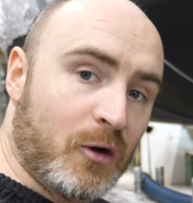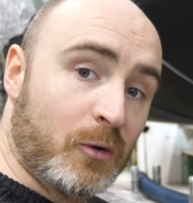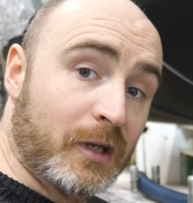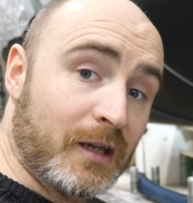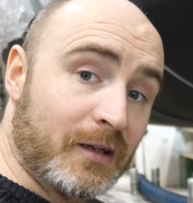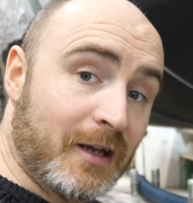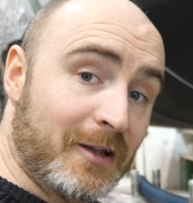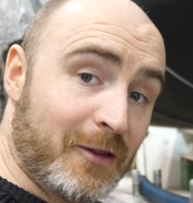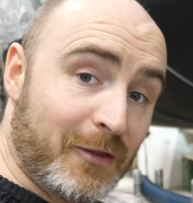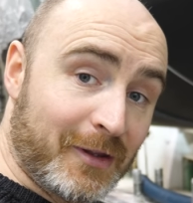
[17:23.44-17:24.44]
Okay,
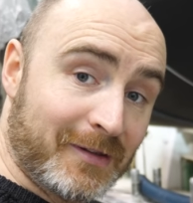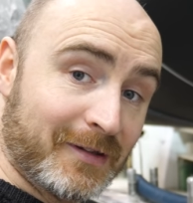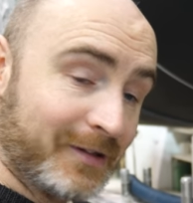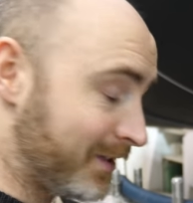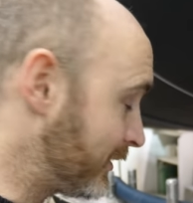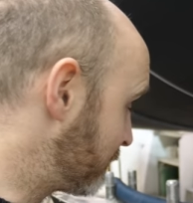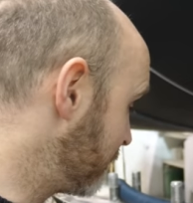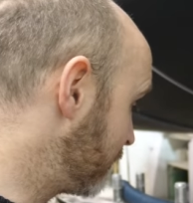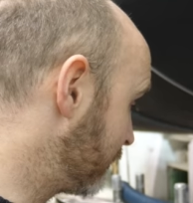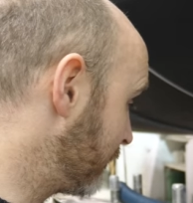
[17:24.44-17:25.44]
another thing that he's
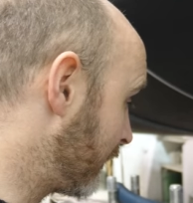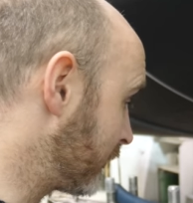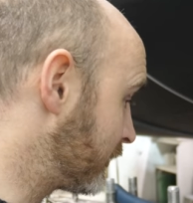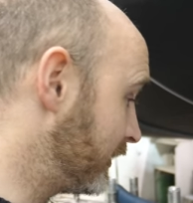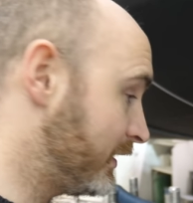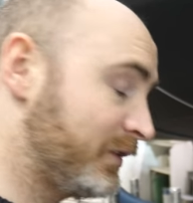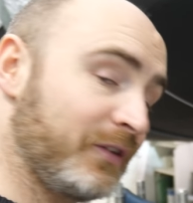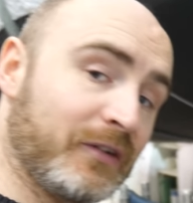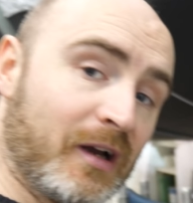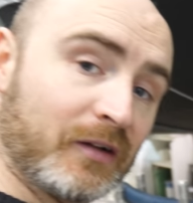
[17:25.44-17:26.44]
been doing actually is
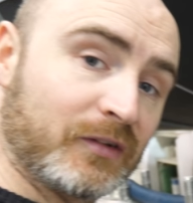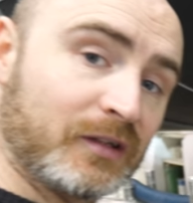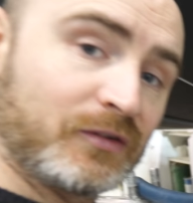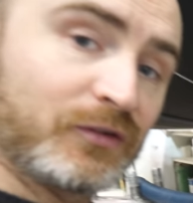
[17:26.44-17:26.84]
starting